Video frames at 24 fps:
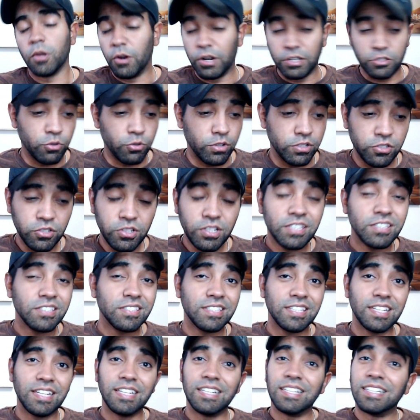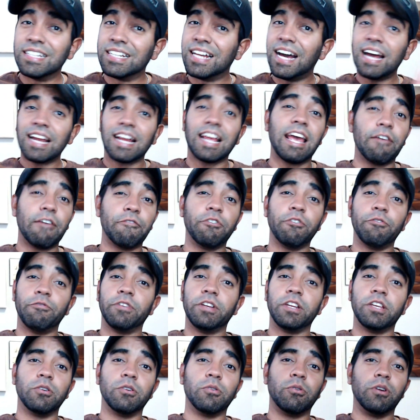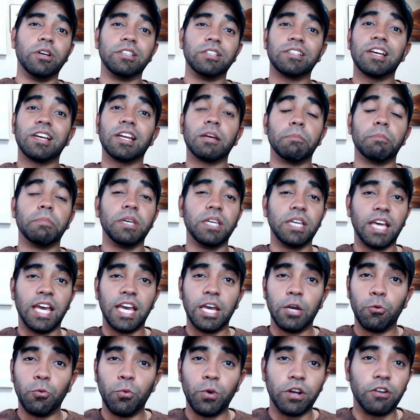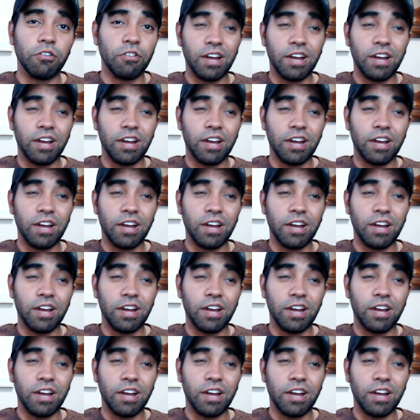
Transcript: All right, so as you can see, not every video is gonna be a winner.